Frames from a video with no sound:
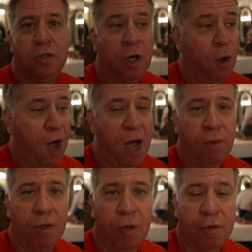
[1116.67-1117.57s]
So I
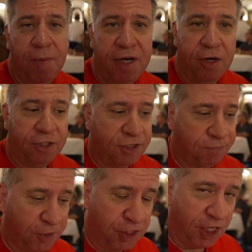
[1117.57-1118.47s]
would agree with my dearest.
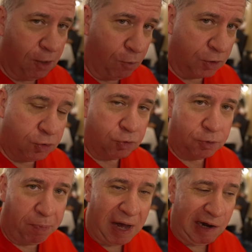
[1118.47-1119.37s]
The chicken was
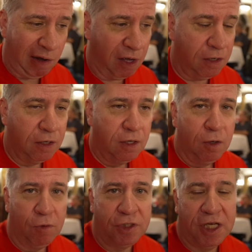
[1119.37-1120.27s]
spot on
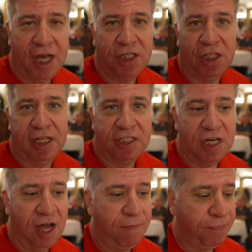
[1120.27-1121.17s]
which occasionally it's
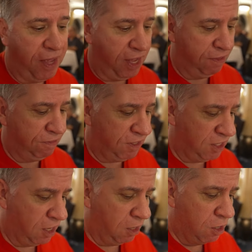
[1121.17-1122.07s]
not. And
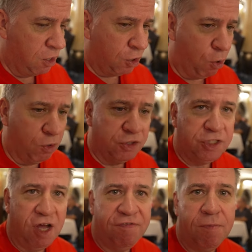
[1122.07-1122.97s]
the uh, corn
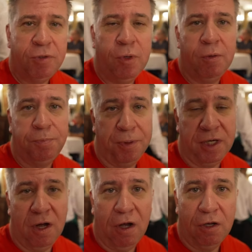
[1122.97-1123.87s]
stuff in between was
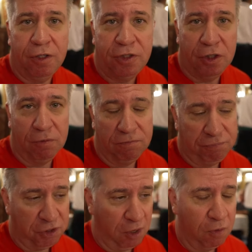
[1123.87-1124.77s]
pretty doggone good too.
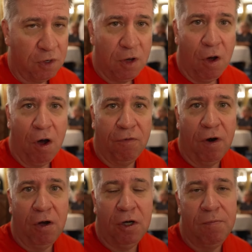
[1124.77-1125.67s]
So
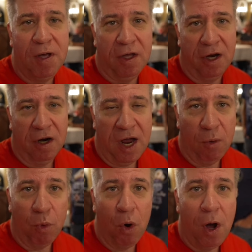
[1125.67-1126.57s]
overall, good meal here
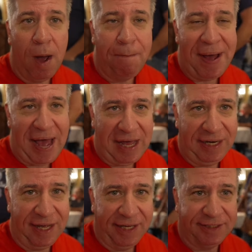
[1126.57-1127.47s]
at Royal
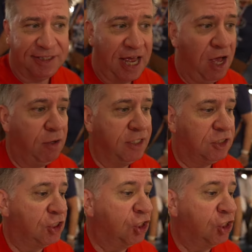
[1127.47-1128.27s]
Palace. Now it's